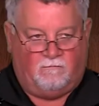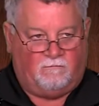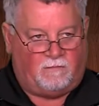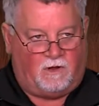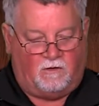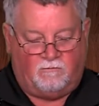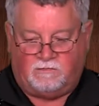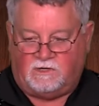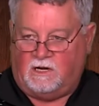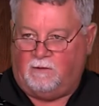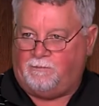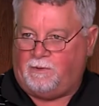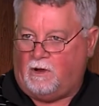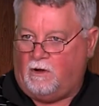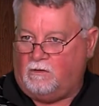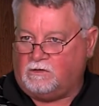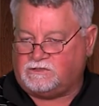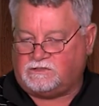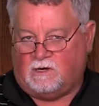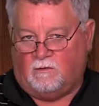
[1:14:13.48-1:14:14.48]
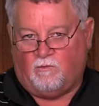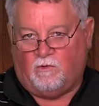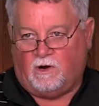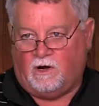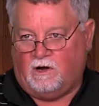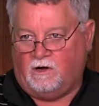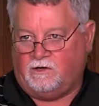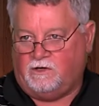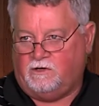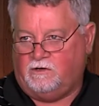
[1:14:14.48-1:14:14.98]
Home Depot or
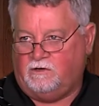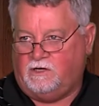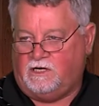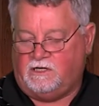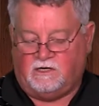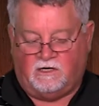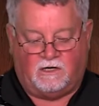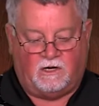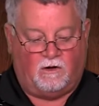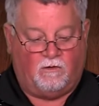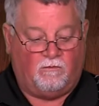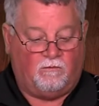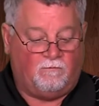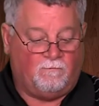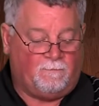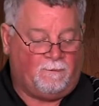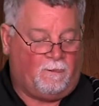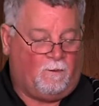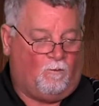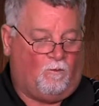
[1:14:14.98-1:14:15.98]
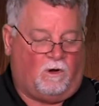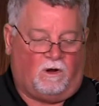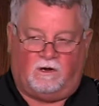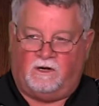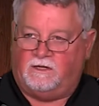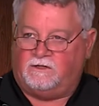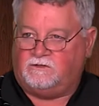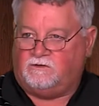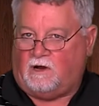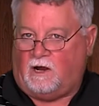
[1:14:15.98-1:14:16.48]
somewhere and you need to know what
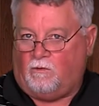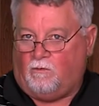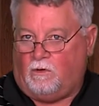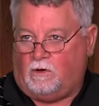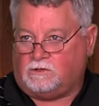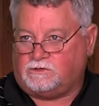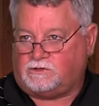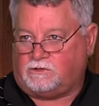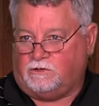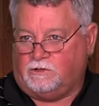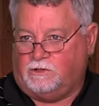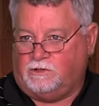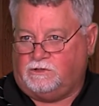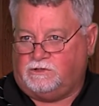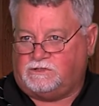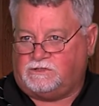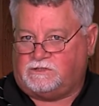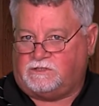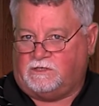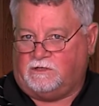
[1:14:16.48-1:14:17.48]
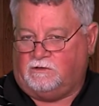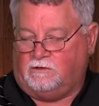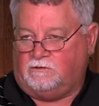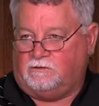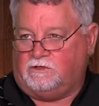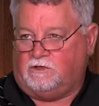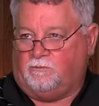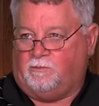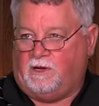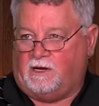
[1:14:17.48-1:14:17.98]
length drywall screws to
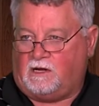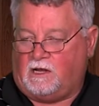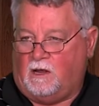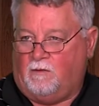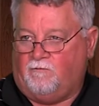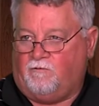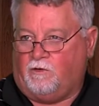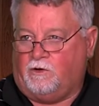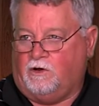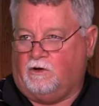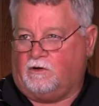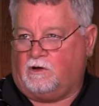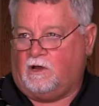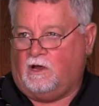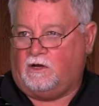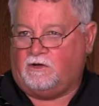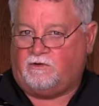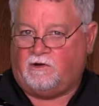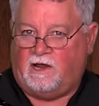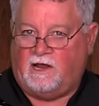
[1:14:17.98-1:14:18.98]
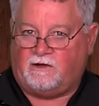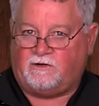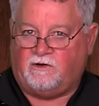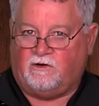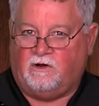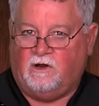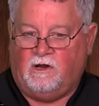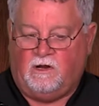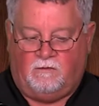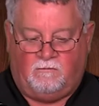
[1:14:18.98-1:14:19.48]
pick up for your
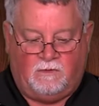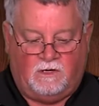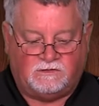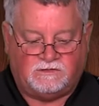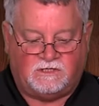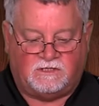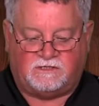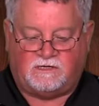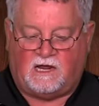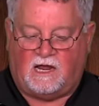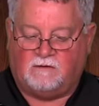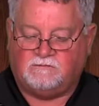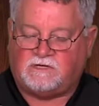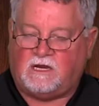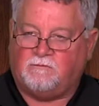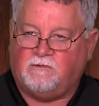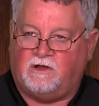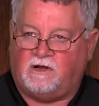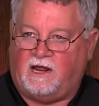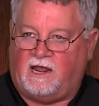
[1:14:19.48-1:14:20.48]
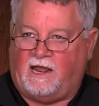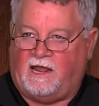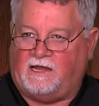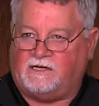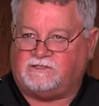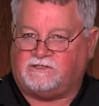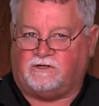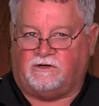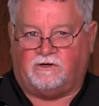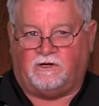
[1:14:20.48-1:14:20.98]
contractor, most of the times I'm going to
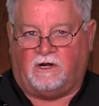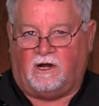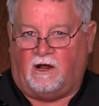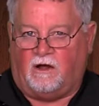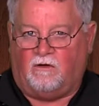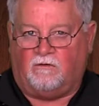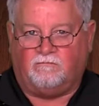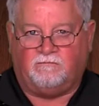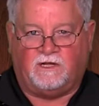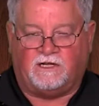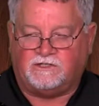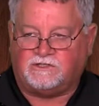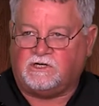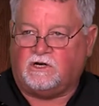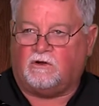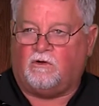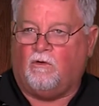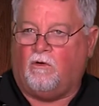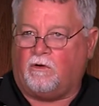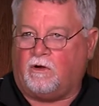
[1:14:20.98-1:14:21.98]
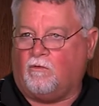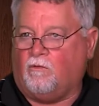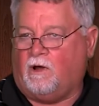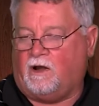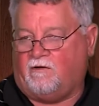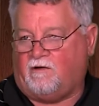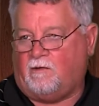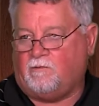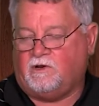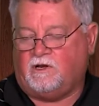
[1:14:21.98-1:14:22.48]
answer, 1.25 inches or
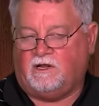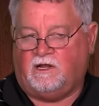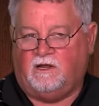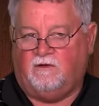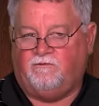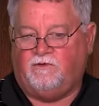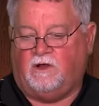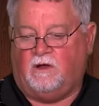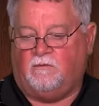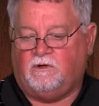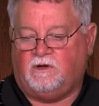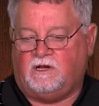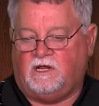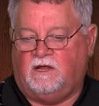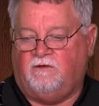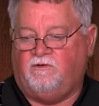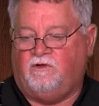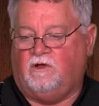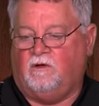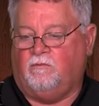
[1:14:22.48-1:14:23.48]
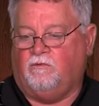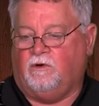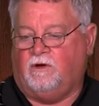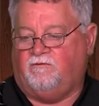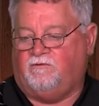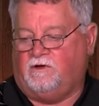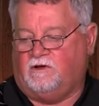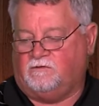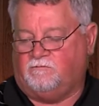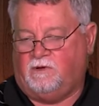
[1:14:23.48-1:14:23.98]
whatever. I'm going to give you a brief,
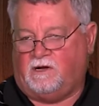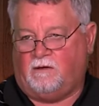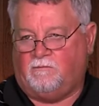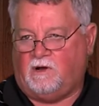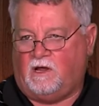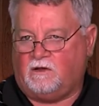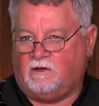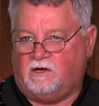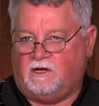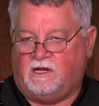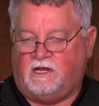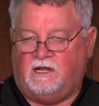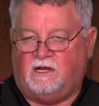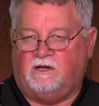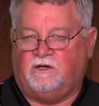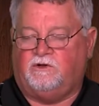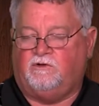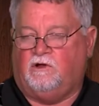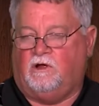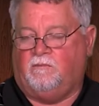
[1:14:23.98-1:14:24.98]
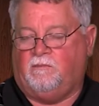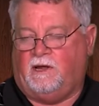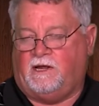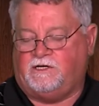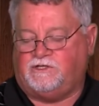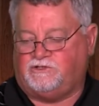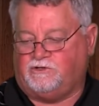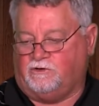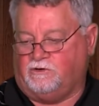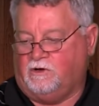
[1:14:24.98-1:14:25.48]
but I'm not going to get into a
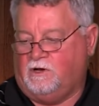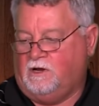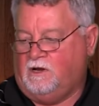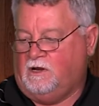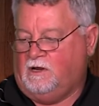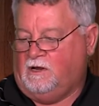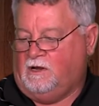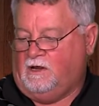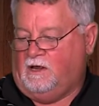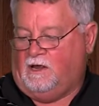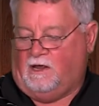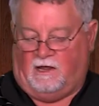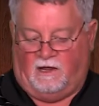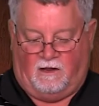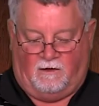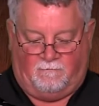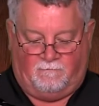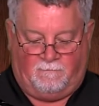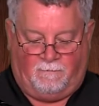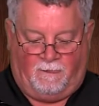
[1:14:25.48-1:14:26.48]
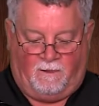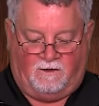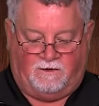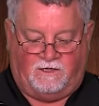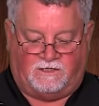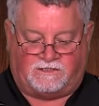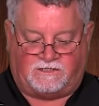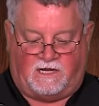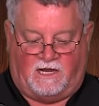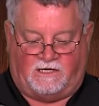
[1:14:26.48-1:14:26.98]
major
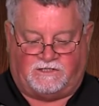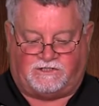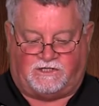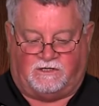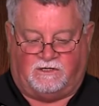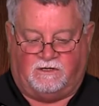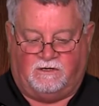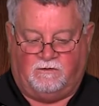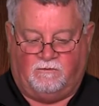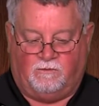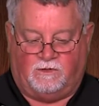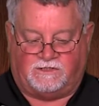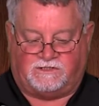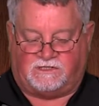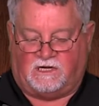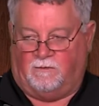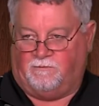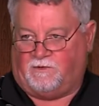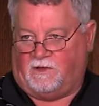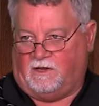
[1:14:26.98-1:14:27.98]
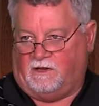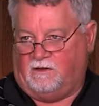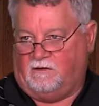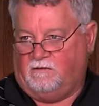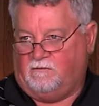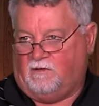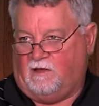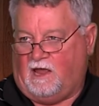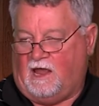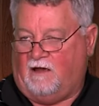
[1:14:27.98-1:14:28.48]
discussion with something
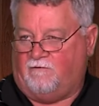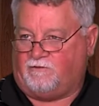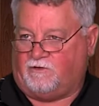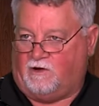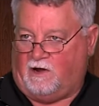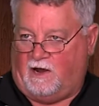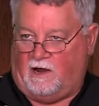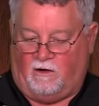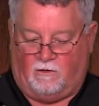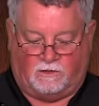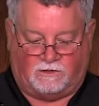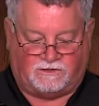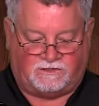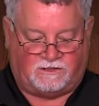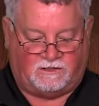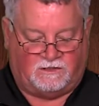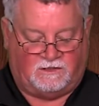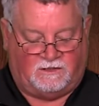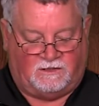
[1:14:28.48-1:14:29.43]
after hours.